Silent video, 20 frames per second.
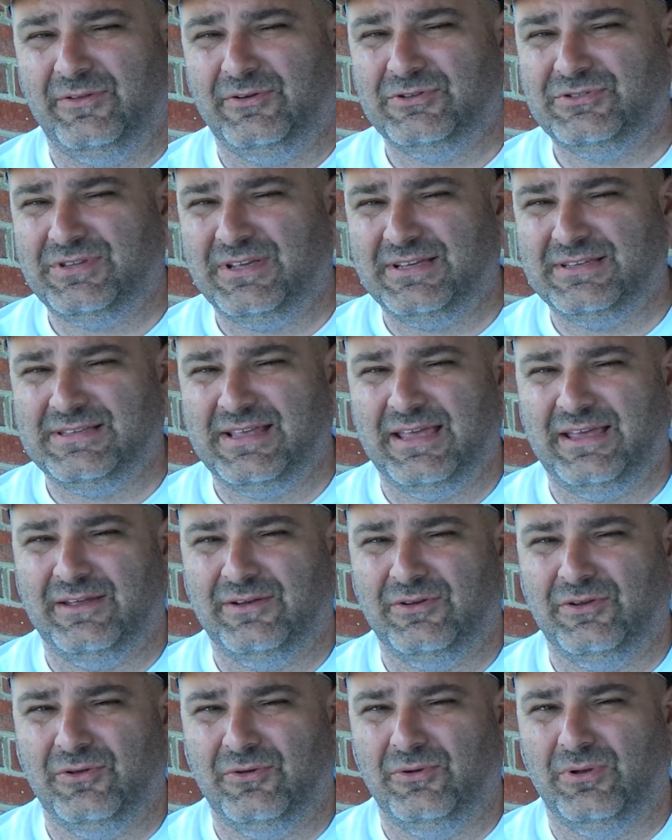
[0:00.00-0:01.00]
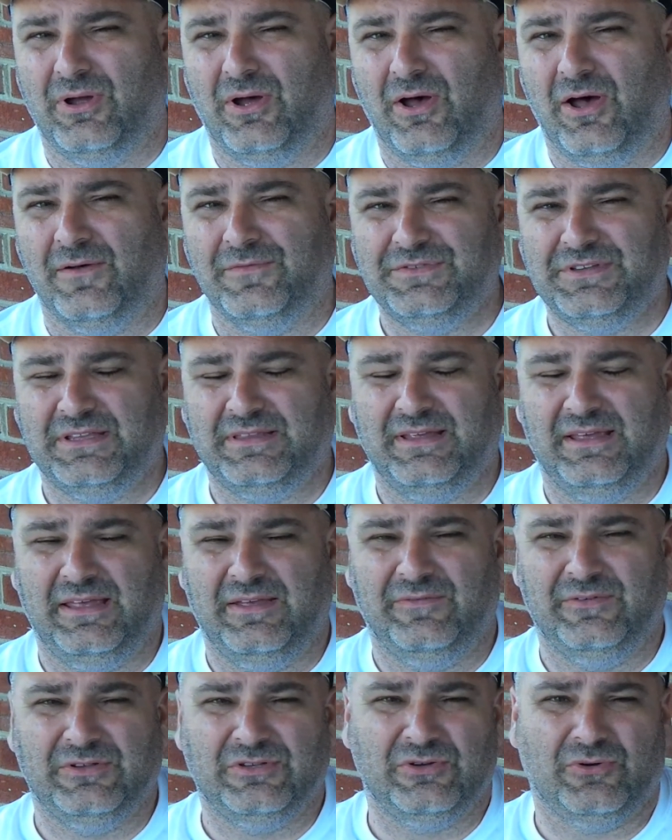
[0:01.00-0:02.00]
There's things they can do to offset the
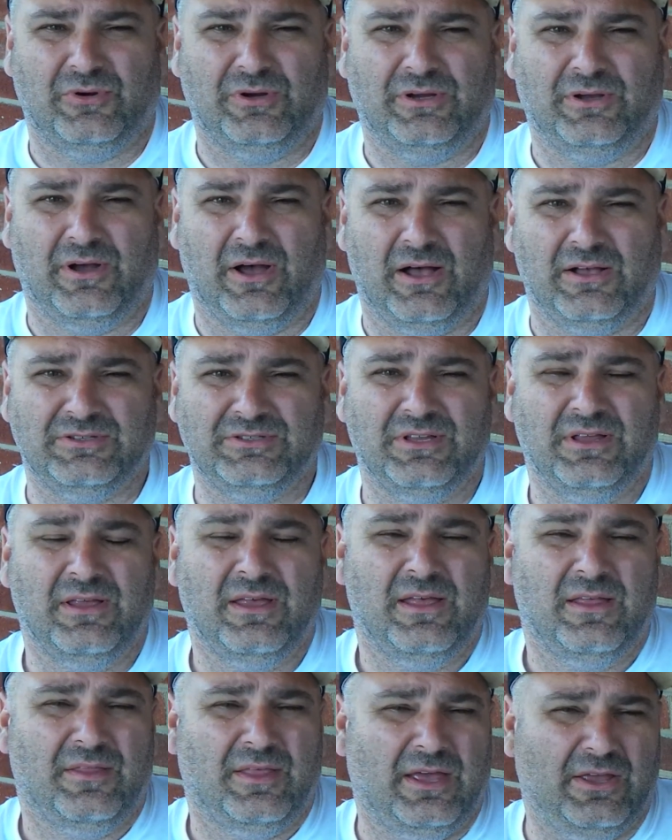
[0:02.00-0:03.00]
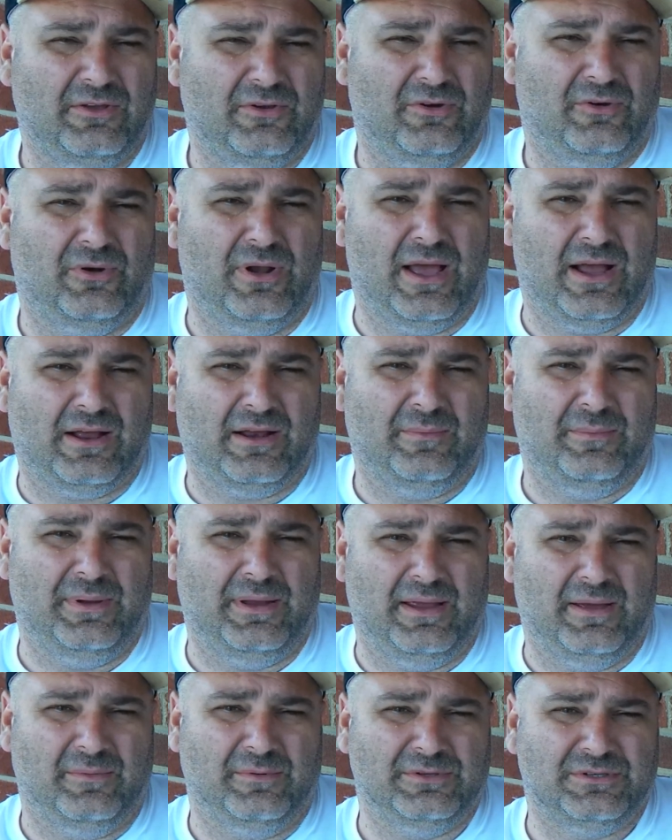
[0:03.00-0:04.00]
inventory costs that you're not going to
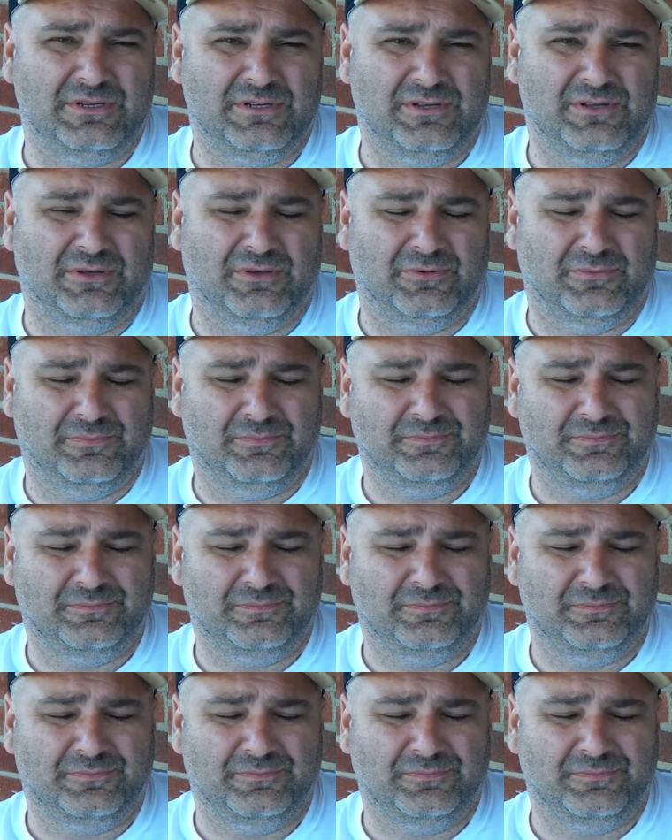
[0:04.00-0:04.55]
be able to do.